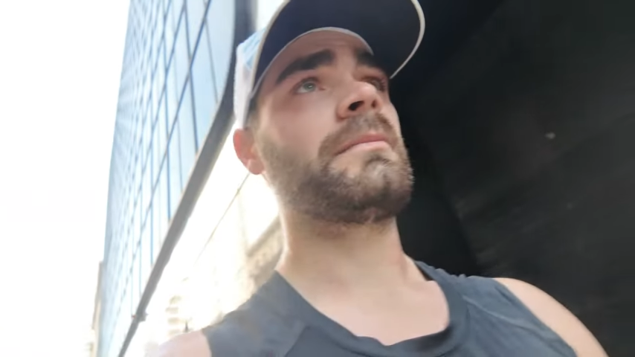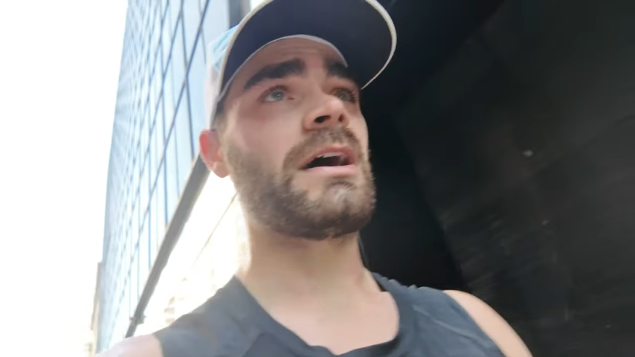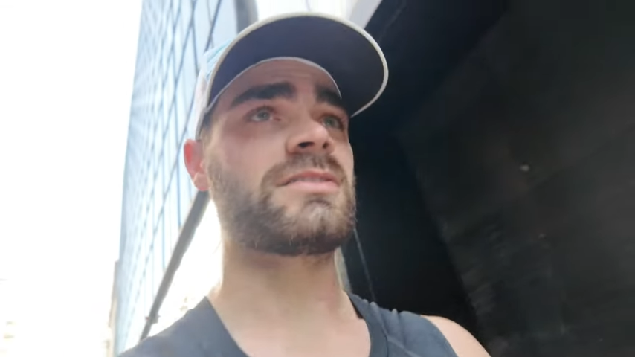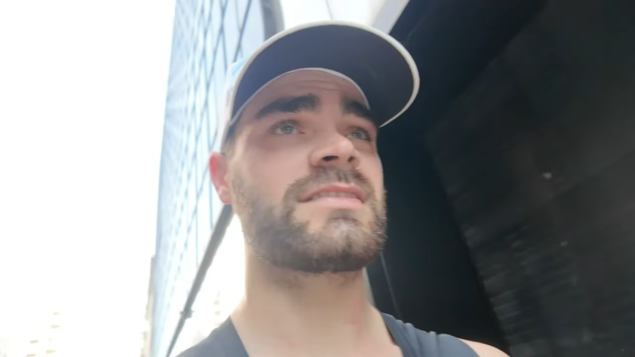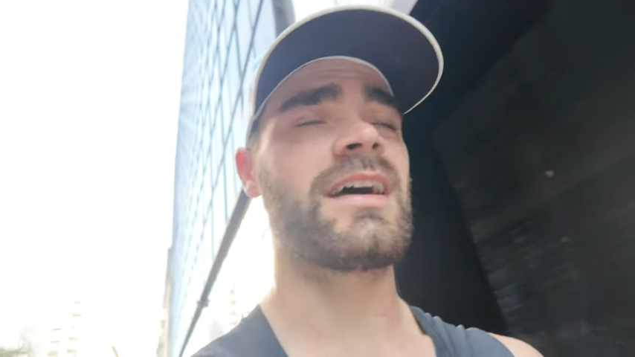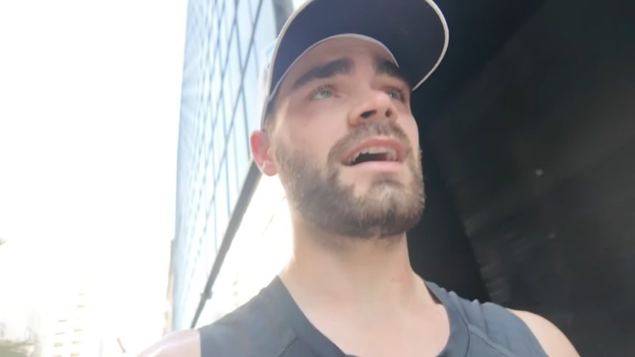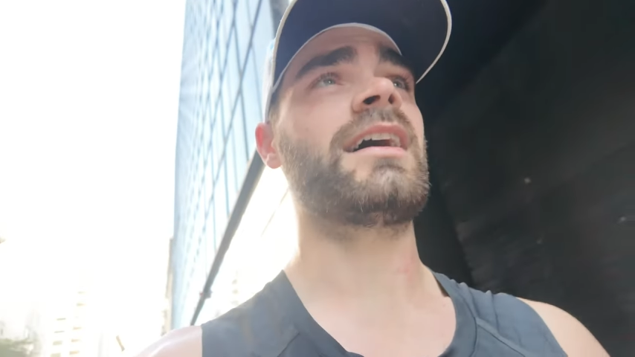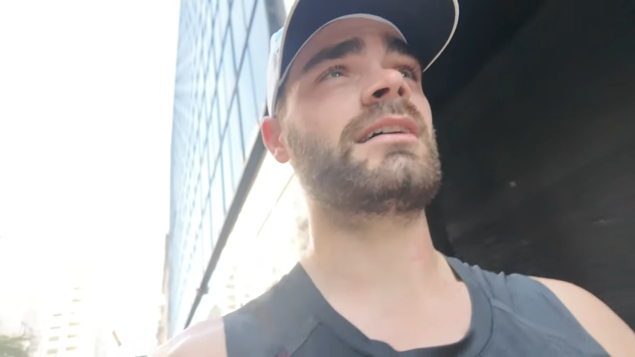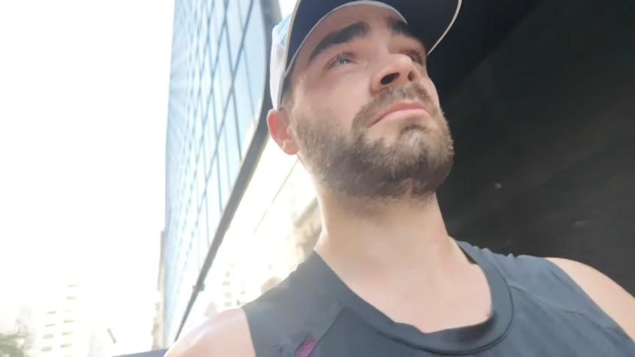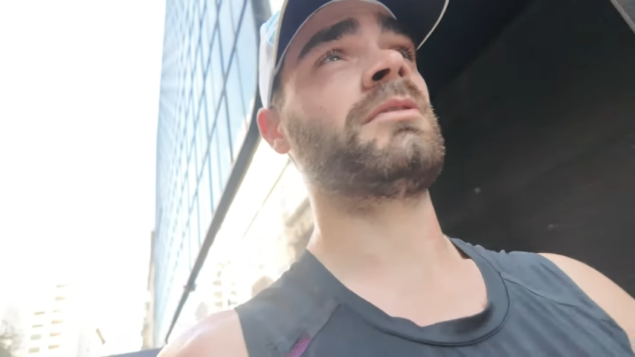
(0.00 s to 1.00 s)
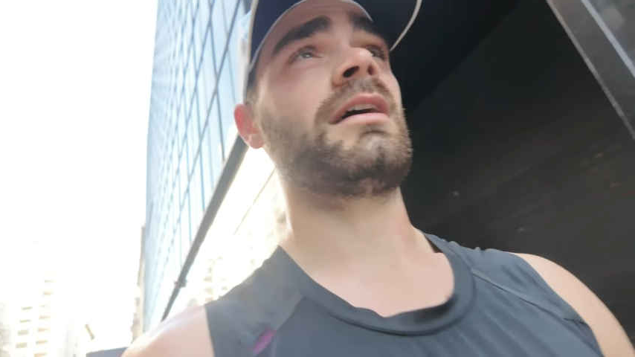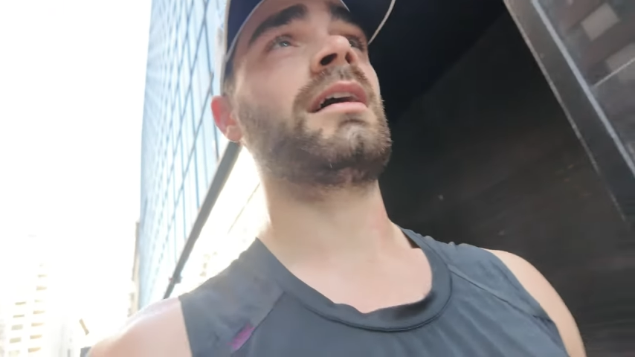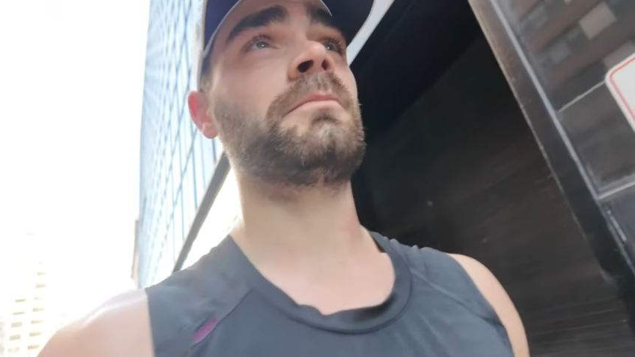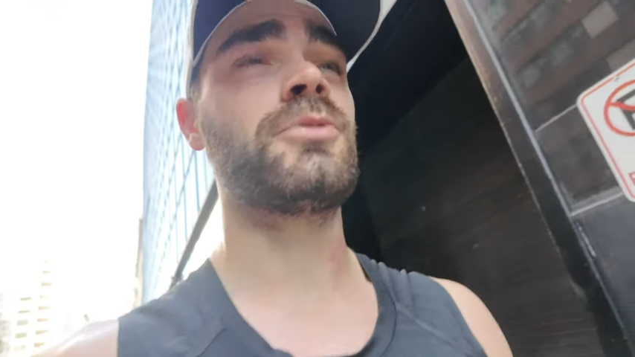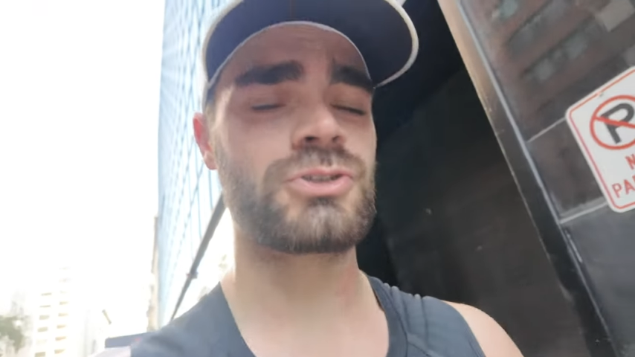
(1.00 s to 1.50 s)
I'm outside, but
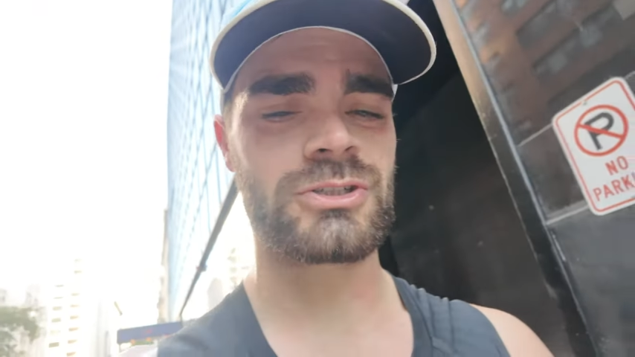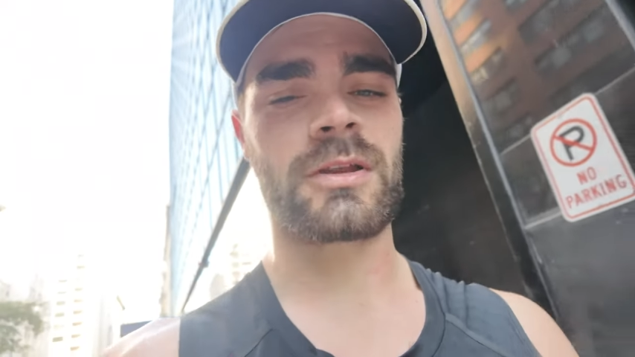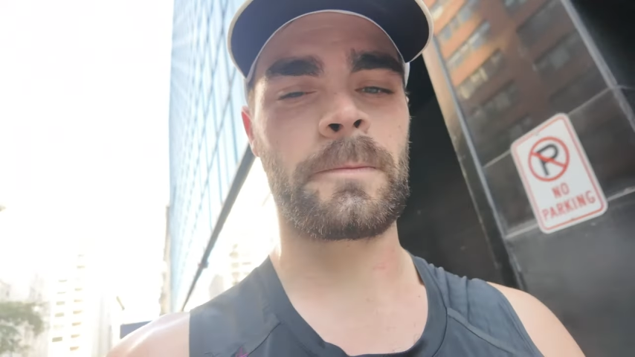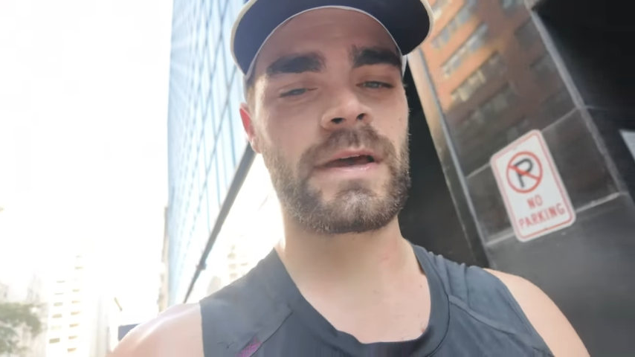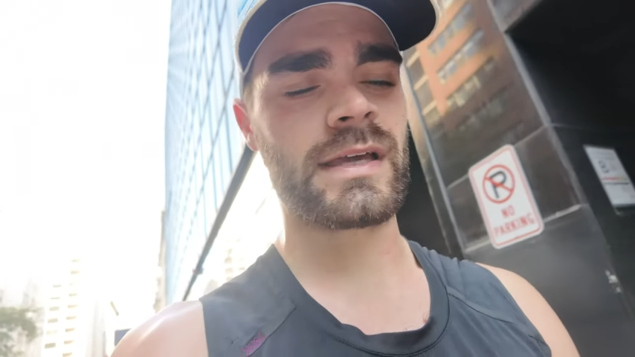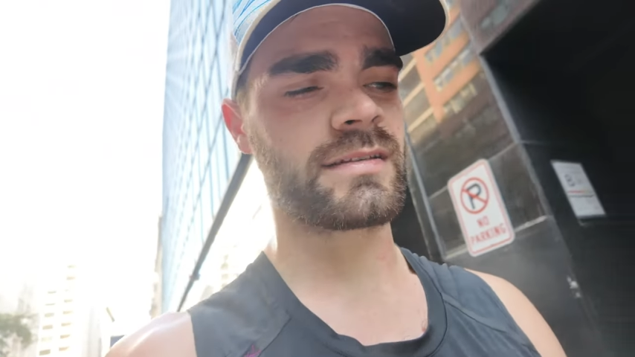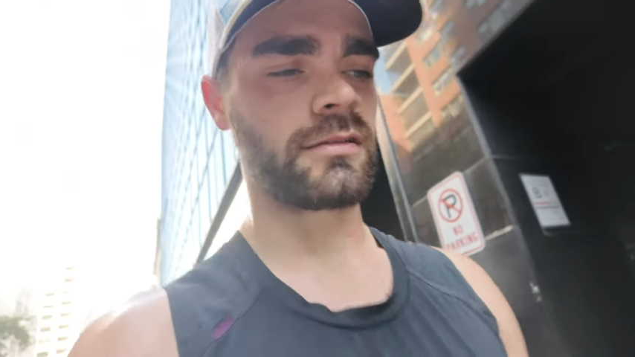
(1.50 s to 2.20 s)
I'm pushing the pace